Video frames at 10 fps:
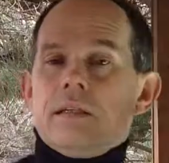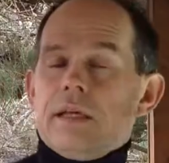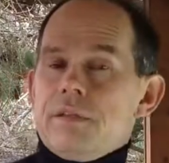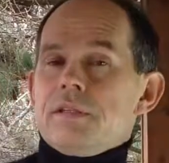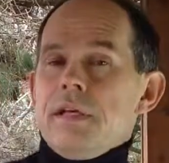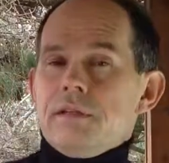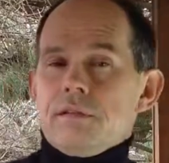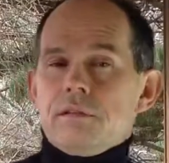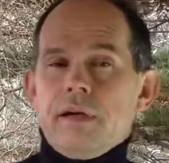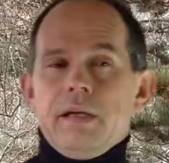Now, the
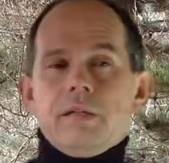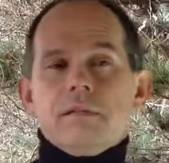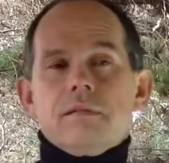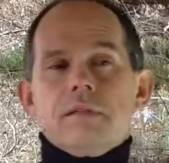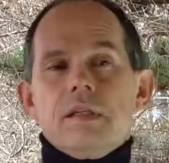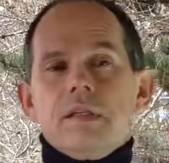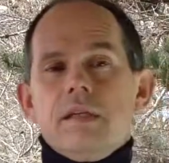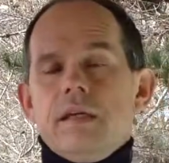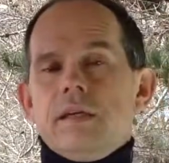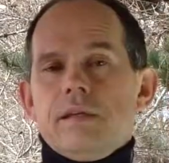second threat
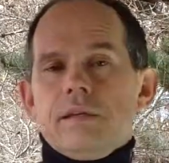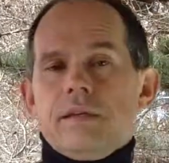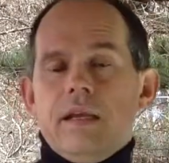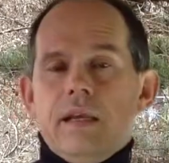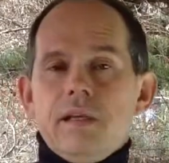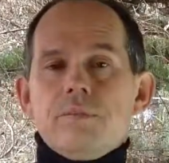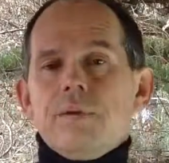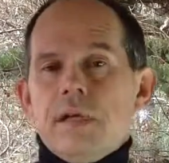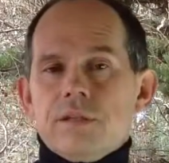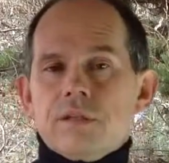is that
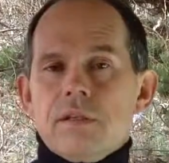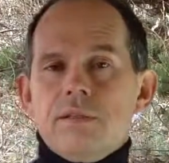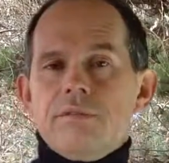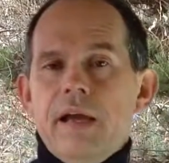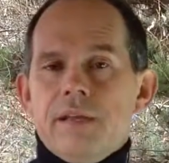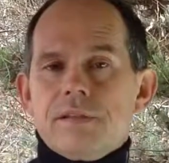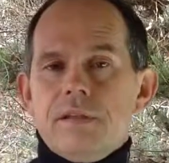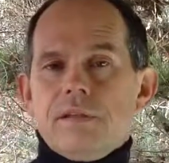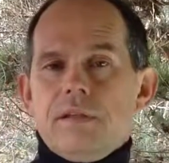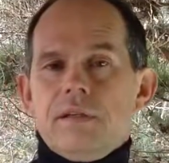exponential
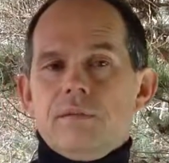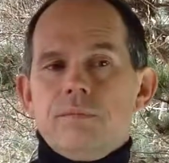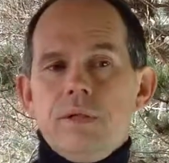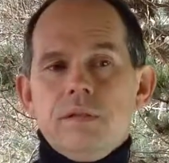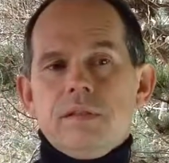advances in computer